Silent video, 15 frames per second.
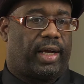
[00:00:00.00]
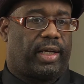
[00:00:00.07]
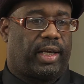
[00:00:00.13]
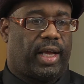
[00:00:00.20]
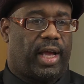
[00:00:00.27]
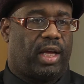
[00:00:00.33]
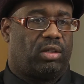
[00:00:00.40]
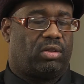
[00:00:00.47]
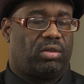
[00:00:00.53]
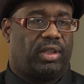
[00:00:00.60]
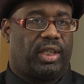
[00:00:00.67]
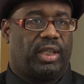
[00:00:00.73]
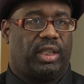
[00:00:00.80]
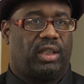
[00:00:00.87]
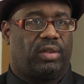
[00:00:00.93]
could handle
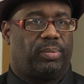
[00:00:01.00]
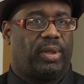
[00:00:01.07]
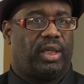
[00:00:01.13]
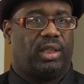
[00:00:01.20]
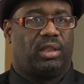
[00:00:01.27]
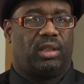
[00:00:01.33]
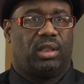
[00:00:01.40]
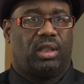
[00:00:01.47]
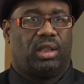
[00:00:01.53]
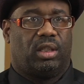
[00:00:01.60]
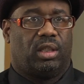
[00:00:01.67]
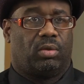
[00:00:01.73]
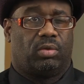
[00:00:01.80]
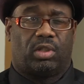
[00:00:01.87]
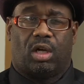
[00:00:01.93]
things, but
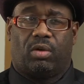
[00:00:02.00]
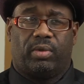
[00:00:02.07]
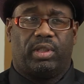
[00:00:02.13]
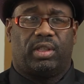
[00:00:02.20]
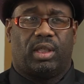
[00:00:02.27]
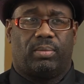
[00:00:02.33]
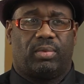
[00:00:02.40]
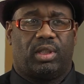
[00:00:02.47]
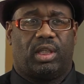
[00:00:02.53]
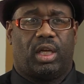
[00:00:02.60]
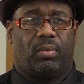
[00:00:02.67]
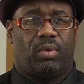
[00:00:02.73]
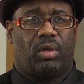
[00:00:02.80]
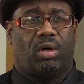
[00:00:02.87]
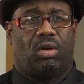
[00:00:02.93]
there was always something
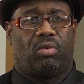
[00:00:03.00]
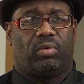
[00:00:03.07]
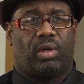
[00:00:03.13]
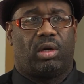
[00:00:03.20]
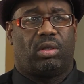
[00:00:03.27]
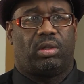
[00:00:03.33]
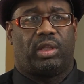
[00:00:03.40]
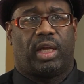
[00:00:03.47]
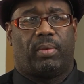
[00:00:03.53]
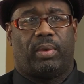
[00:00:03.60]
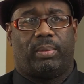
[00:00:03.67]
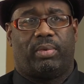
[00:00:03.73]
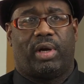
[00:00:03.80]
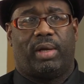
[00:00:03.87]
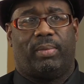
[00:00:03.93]
that would go wrong that
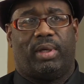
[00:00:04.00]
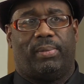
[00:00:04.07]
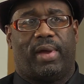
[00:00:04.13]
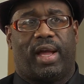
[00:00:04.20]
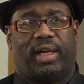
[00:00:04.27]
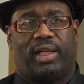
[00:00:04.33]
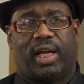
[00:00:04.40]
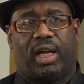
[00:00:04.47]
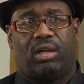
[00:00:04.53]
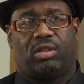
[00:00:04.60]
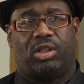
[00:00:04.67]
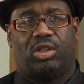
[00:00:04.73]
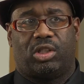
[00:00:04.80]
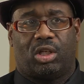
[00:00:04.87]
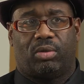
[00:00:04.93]
would bring me back
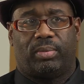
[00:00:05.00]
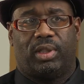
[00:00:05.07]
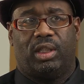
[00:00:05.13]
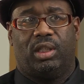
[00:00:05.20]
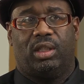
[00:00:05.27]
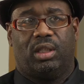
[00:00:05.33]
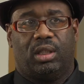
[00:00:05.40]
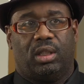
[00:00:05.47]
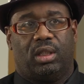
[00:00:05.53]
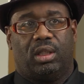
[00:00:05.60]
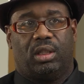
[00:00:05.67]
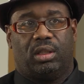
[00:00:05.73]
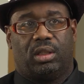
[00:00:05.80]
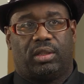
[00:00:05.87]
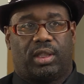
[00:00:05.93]
down and show me
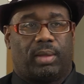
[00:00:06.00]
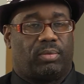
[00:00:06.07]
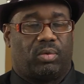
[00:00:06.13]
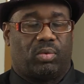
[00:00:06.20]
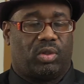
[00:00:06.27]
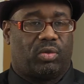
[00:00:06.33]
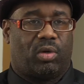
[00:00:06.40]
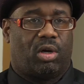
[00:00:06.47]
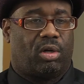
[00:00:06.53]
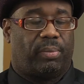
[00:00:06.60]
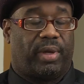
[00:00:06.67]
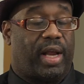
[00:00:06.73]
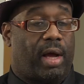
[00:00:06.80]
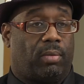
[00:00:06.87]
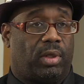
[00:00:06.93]
that something was wrong,
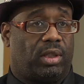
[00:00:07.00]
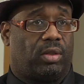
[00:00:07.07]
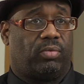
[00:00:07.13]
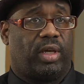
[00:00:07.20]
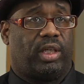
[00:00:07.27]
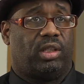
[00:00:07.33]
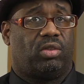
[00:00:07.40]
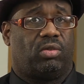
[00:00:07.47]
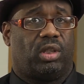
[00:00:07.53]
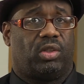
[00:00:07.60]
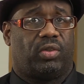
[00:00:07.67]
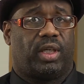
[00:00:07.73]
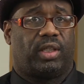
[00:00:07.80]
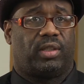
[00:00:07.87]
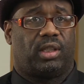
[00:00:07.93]
but I wasn't ready to
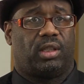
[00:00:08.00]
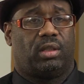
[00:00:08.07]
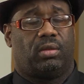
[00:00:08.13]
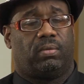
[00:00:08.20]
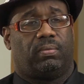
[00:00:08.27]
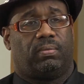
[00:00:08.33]
address it.